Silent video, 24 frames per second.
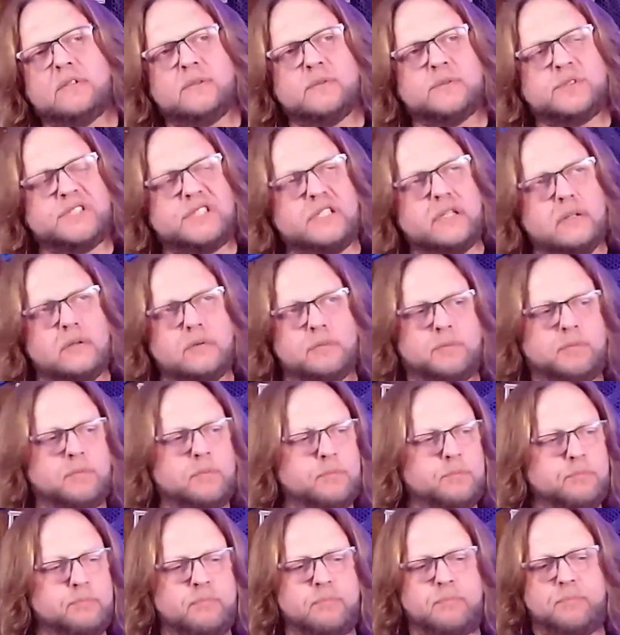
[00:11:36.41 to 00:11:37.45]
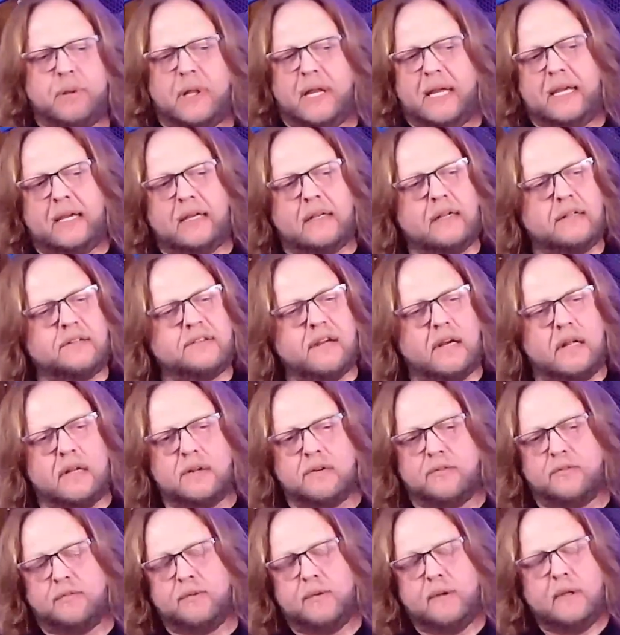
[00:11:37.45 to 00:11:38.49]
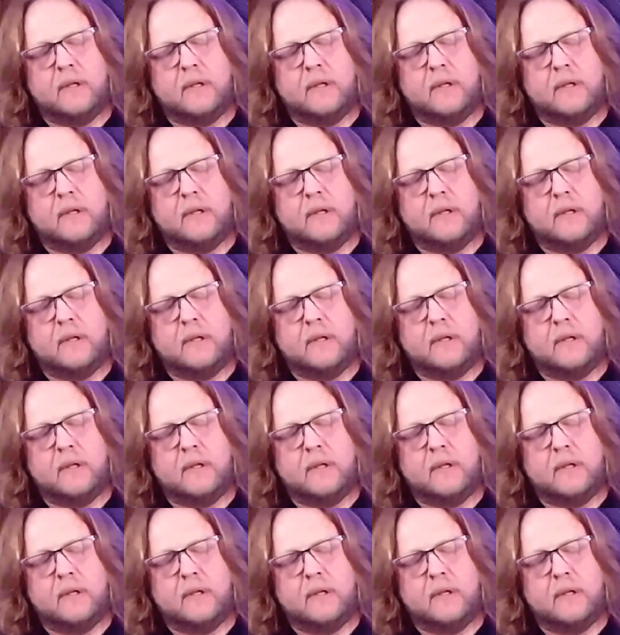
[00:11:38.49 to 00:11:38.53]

Still playing in a ton of